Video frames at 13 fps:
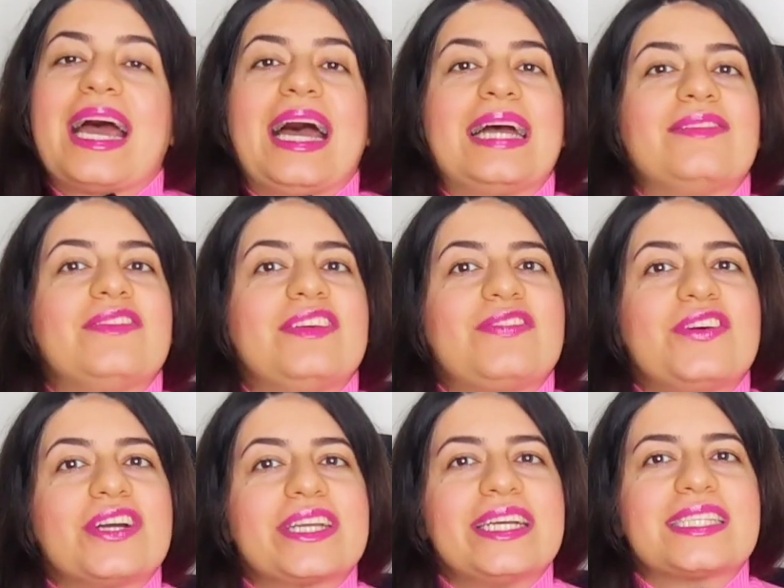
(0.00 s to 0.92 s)
and we
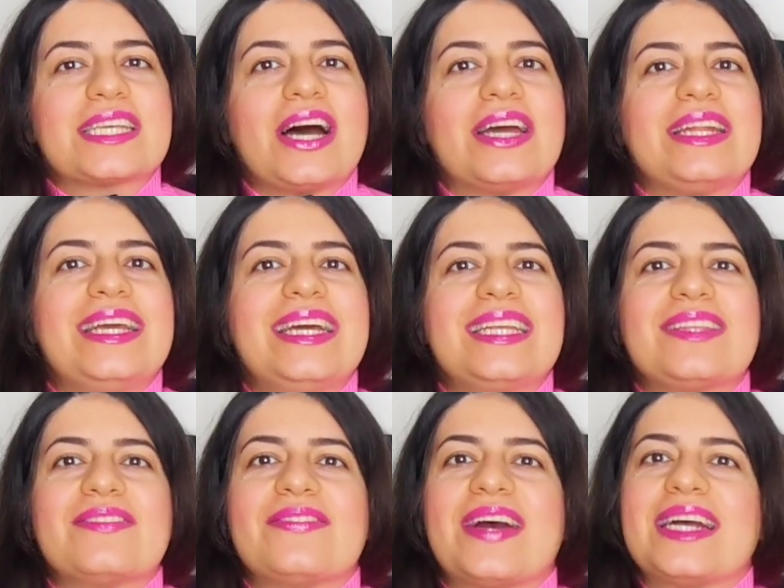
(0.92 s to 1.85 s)
focus on
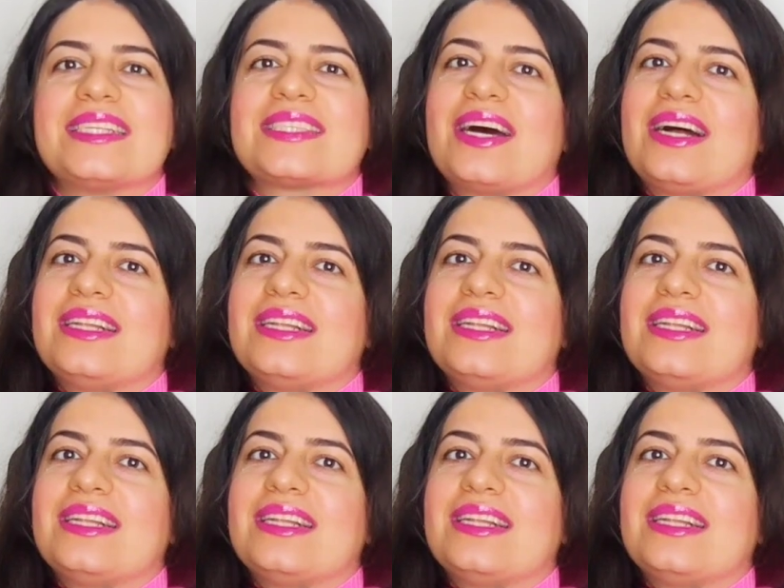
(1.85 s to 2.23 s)
advanced